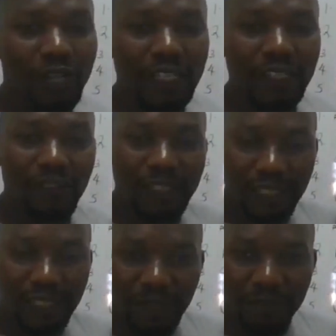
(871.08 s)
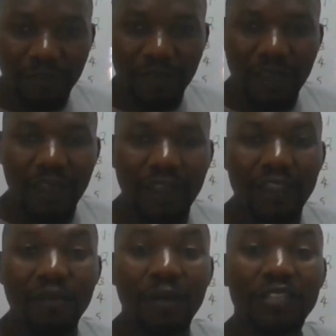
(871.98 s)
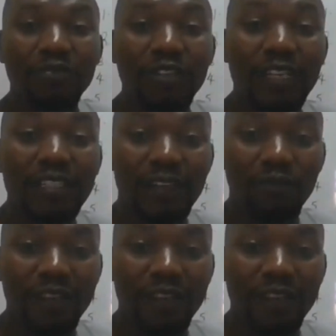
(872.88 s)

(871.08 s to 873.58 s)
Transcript: to get into the system. They manipulated.